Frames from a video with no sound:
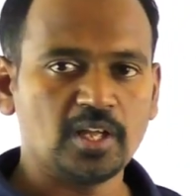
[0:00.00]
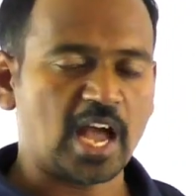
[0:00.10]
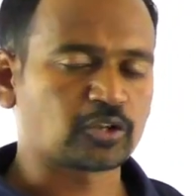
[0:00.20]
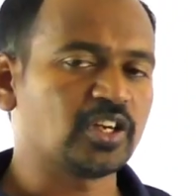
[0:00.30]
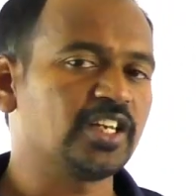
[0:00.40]

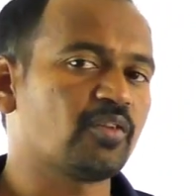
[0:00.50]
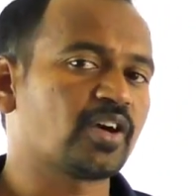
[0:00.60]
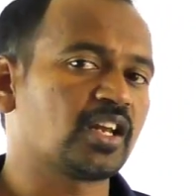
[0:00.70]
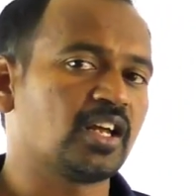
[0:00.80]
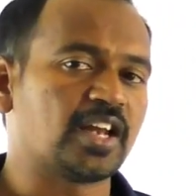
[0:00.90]
Actually in
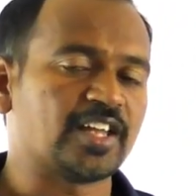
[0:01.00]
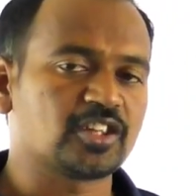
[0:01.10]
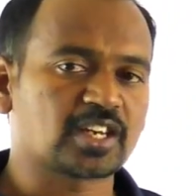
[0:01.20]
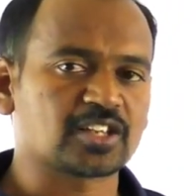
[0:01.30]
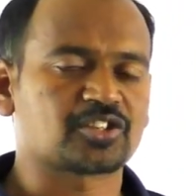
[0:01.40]
our
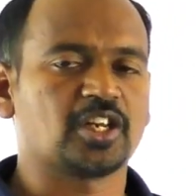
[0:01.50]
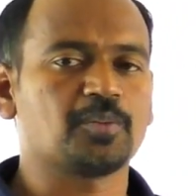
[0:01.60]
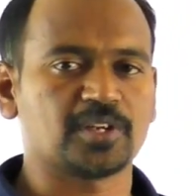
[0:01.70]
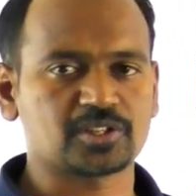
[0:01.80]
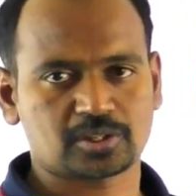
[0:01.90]
9th class
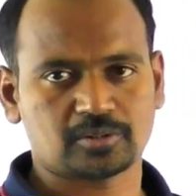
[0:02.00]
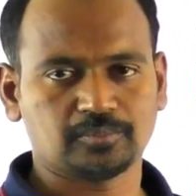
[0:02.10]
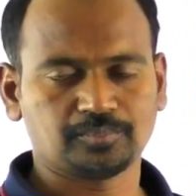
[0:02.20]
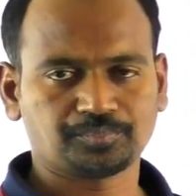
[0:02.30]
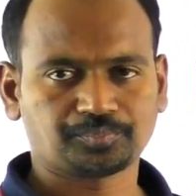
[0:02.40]
syllabus,
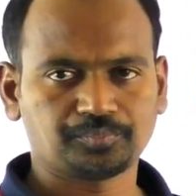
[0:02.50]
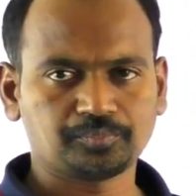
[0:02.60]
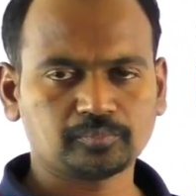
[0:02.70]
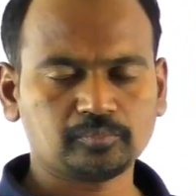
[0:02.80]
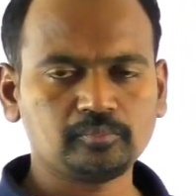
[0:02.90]

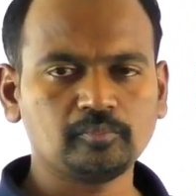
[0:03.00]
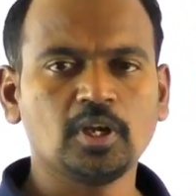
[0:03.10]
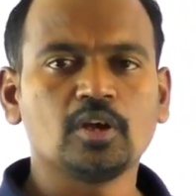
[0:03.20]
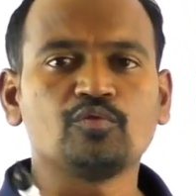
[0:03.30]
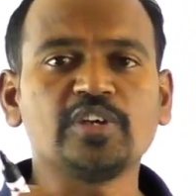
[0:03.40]

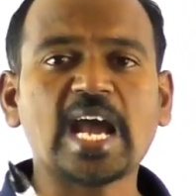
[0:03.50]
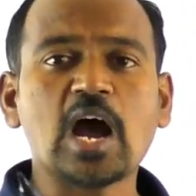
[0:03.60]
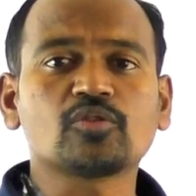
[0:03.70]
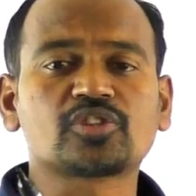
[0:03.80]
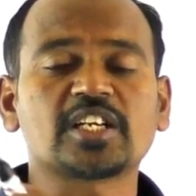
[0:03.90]
we
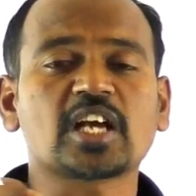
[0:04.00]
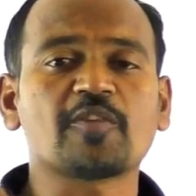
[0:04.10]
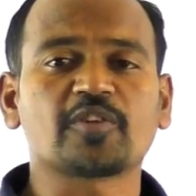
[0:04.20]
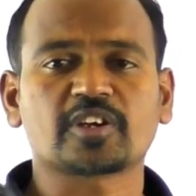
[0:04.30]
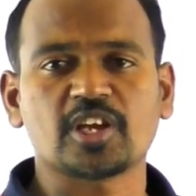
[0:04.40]
have set
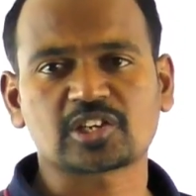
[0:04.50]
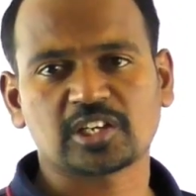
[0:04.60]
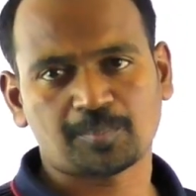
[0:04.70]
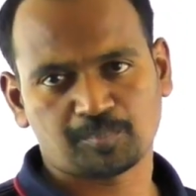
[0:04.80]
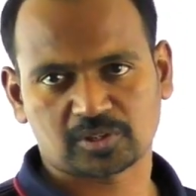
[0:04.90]
of
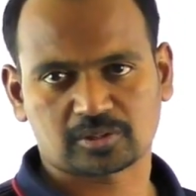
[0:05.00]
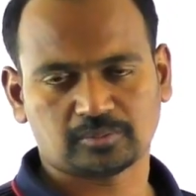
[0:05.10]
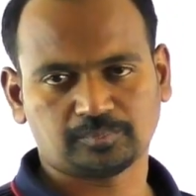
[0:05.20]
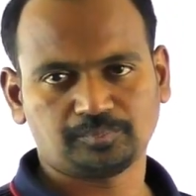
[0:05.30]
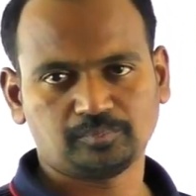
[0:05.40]
irrational
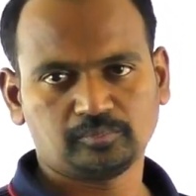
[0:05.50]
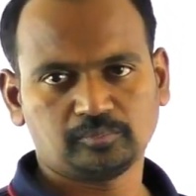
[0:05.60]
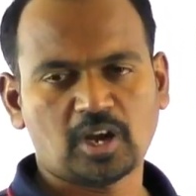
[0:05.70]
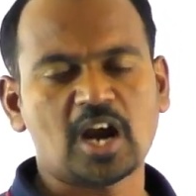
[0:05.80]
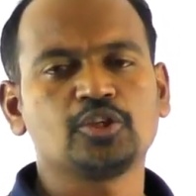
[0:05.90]
numbers.
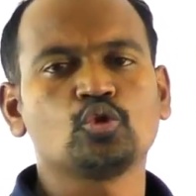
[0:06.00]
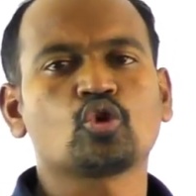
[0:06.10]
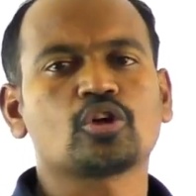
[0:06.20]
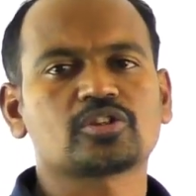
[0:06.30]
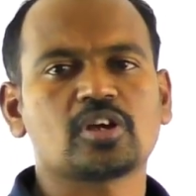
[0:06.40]
And you
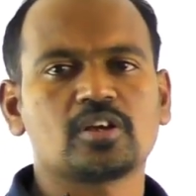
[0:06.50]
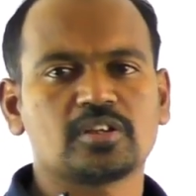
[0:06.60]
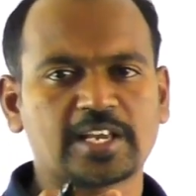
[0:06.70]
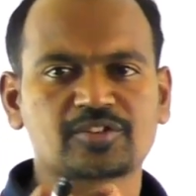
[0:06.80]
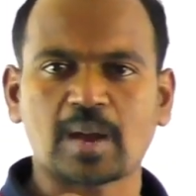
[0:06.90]
know
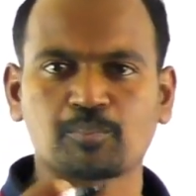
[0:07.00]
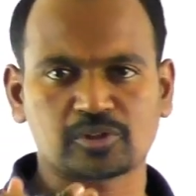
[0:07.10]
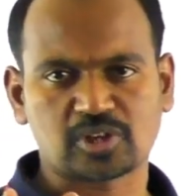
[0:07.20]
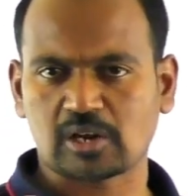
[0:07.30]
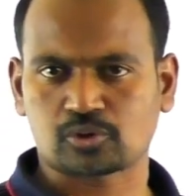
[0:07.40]

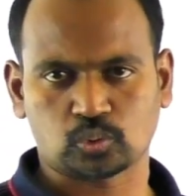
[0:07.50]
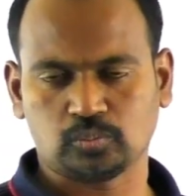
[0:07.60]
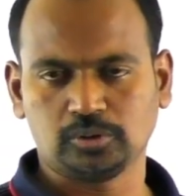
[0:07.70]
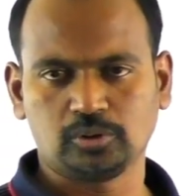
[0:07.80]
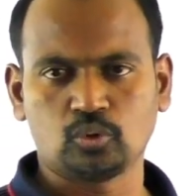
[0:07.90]
examples also.
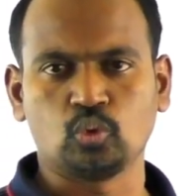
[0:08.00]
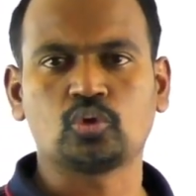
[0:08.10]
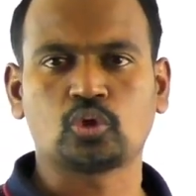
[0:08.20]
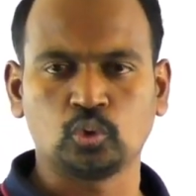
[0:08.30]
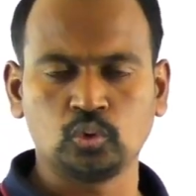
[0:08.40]

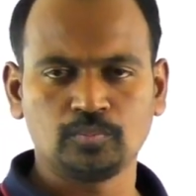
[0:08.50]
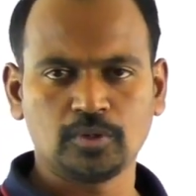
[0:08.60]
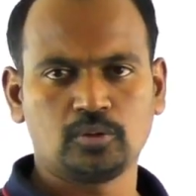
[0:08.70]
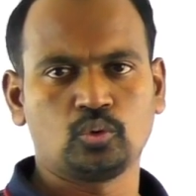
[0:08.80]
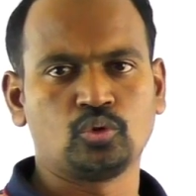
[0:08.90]
Root 2,
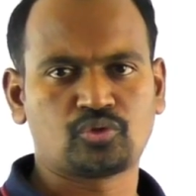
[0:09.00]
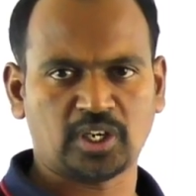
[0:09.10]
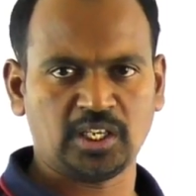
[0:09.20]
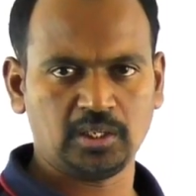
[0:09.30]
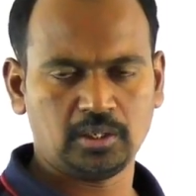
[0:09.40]
root
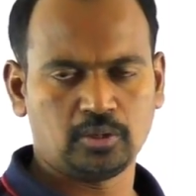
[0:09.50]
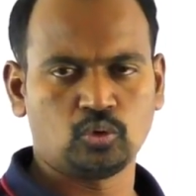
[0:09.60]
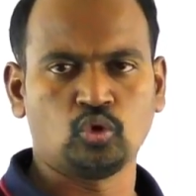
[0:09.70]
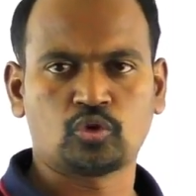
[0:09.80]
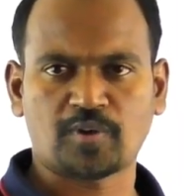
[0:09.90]
3,
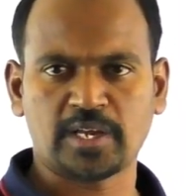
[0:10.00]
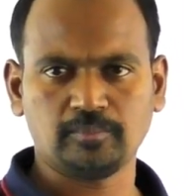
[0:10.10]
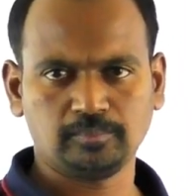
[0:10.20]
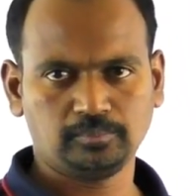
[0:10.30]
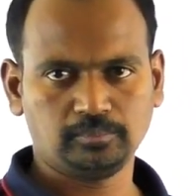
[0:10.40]
root
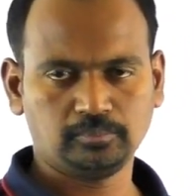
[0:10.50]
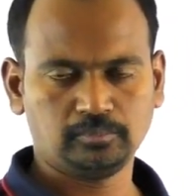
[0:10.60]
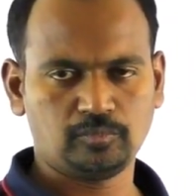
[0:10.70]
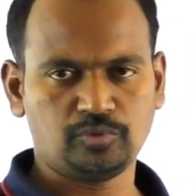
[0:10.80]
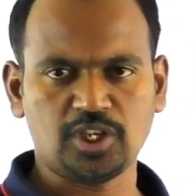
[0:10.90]
5.
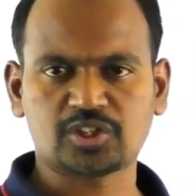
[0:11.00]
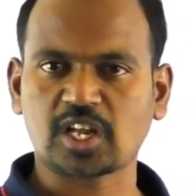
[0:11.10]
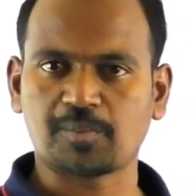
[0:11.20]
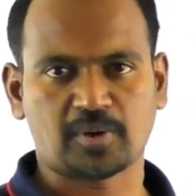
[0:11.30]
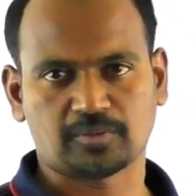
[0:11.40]
These
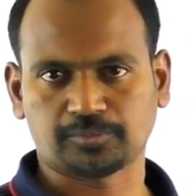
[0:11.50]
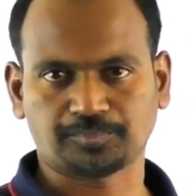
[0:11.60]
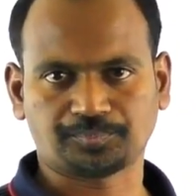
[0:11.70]
type of.